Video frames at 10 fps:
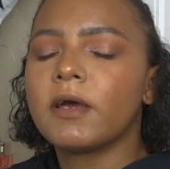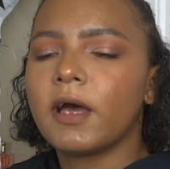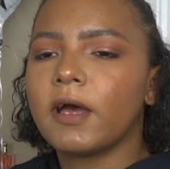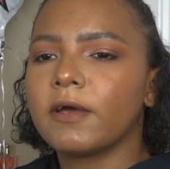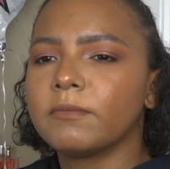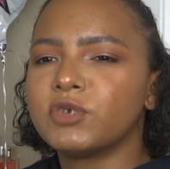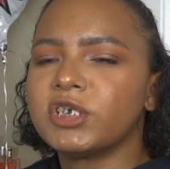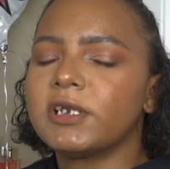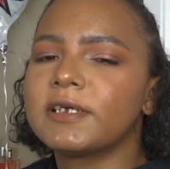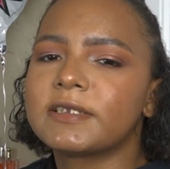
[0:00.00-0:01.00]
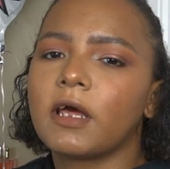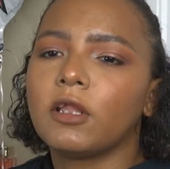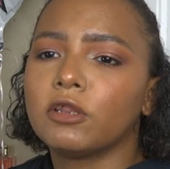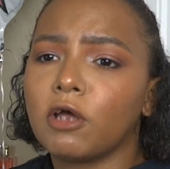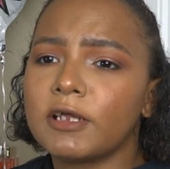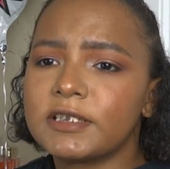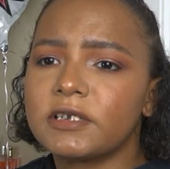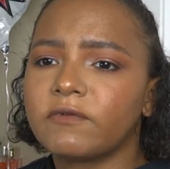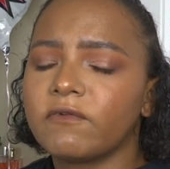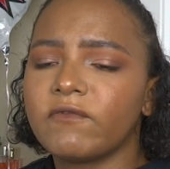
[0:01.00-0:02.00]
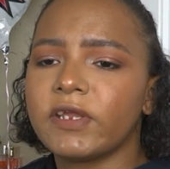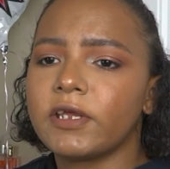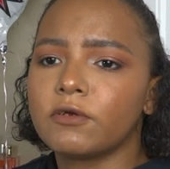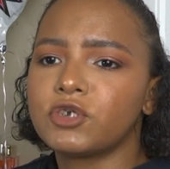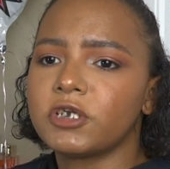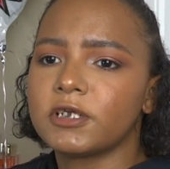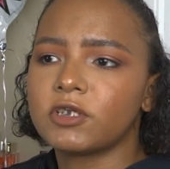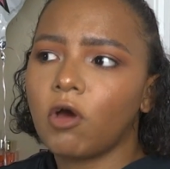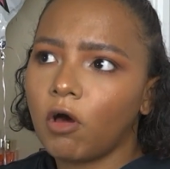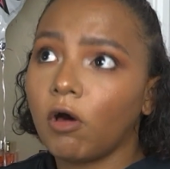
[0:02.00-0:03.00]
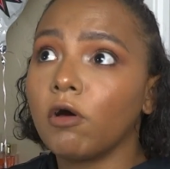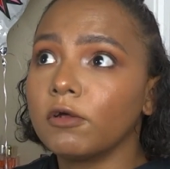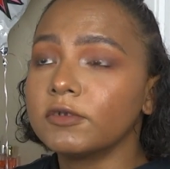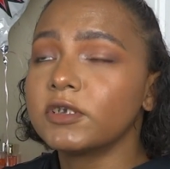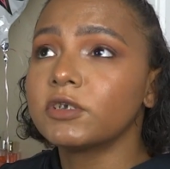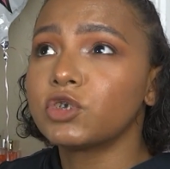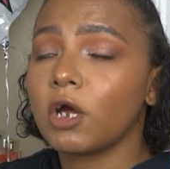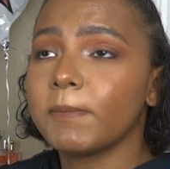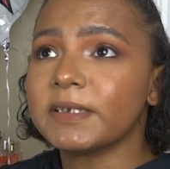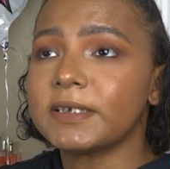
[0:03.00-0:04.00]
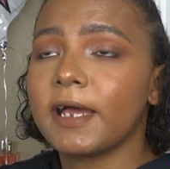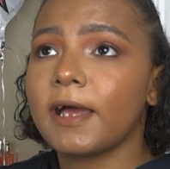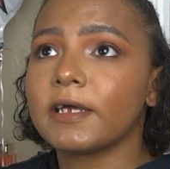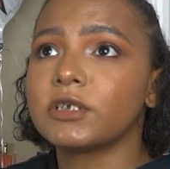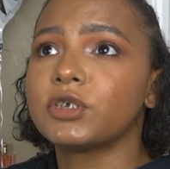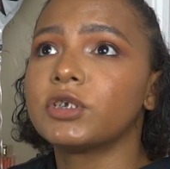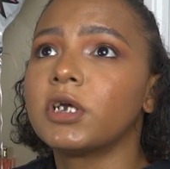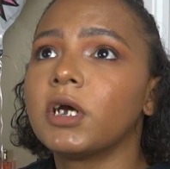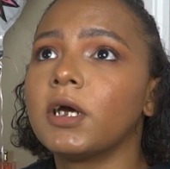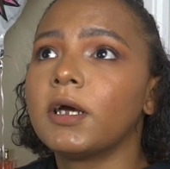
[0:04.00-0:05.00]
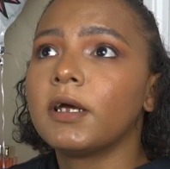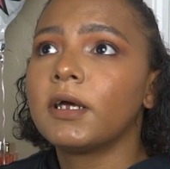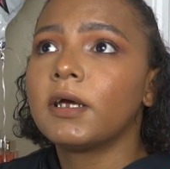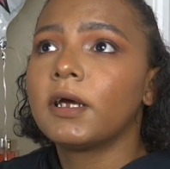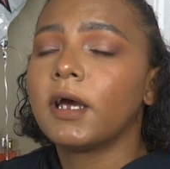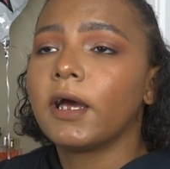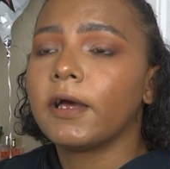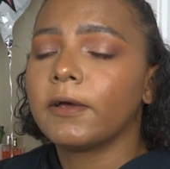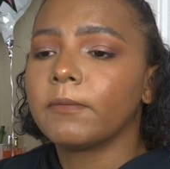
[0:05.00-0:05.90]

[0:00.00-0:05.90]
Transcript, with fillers: Um, she does lots of different videos. She does hauls, shop my stash, um,